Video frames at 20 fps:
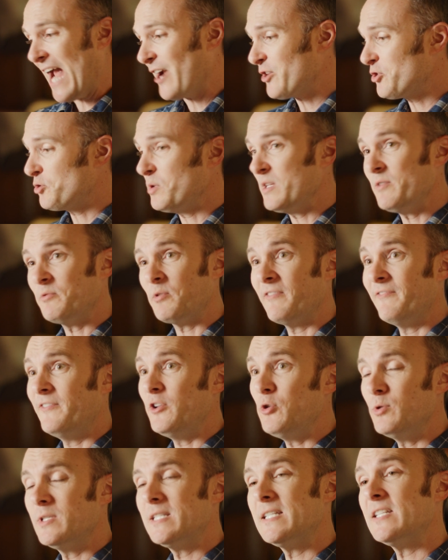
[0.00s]
actually
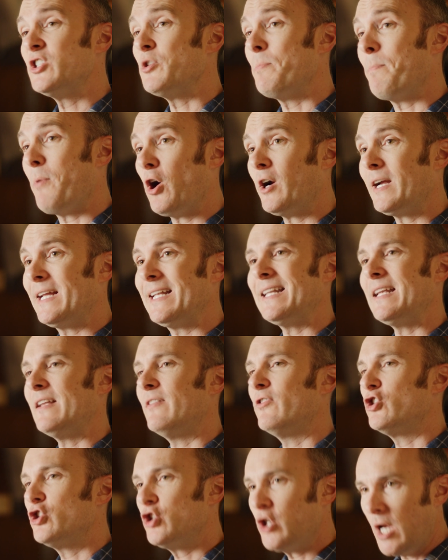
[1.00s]
refused to park it
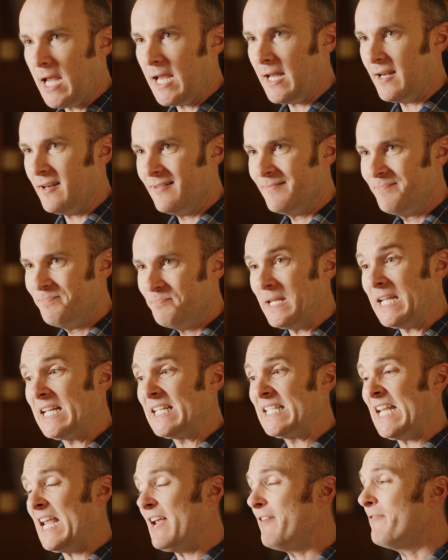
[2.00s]
in the shade
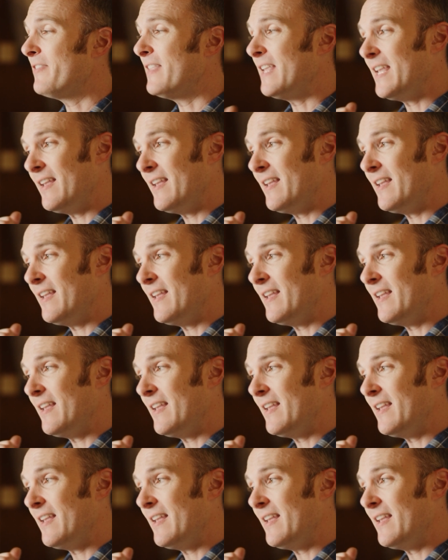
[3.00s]
because if